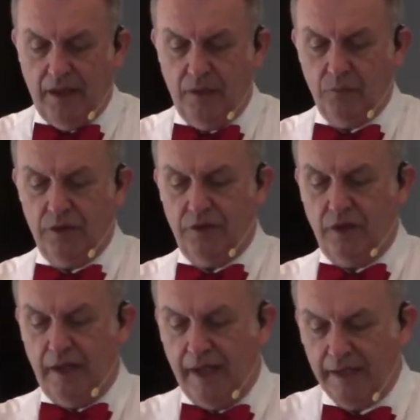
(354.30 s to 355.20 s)

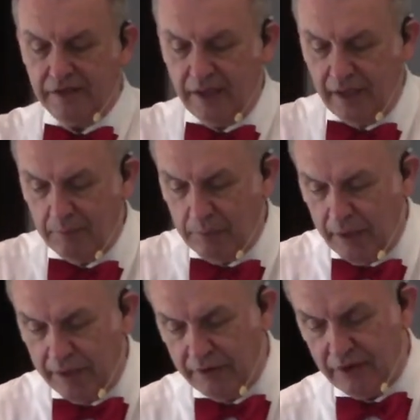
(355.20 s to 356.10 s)
The last
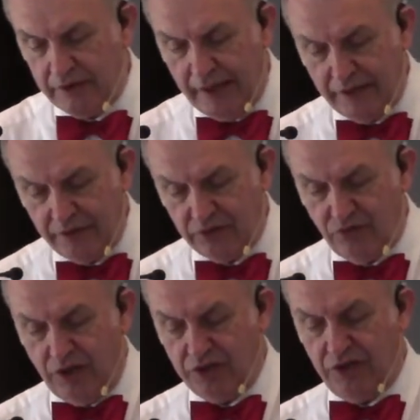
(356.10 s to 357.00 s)
empire in
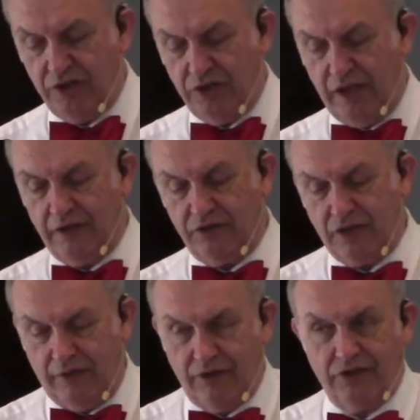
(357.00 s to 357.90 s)
Daniel's vision, Daniel
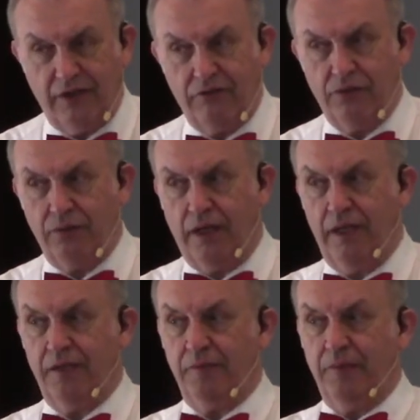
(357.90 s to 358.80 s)
7, 7 through
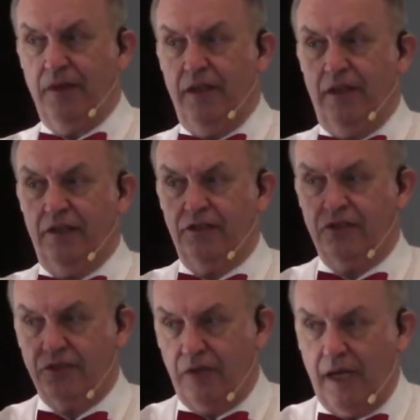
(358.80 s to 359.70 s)
8,
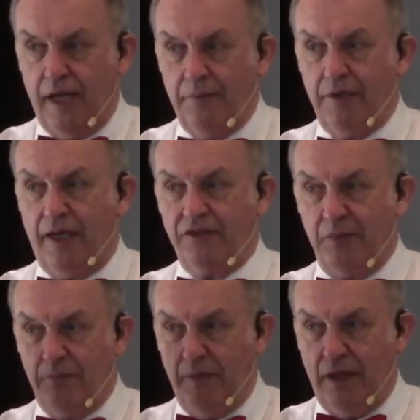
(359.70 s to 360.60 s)
is described
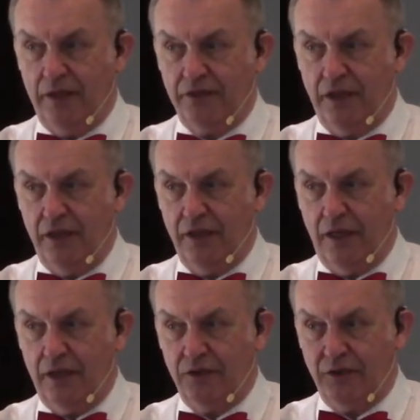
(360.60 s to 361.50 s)
as a
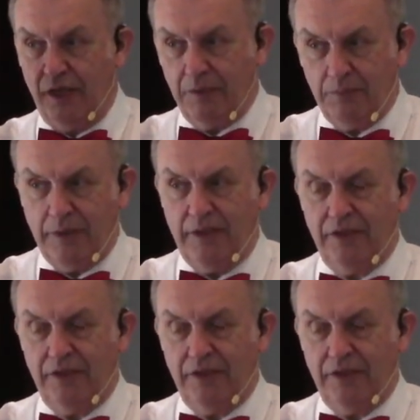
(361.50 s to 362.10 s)
great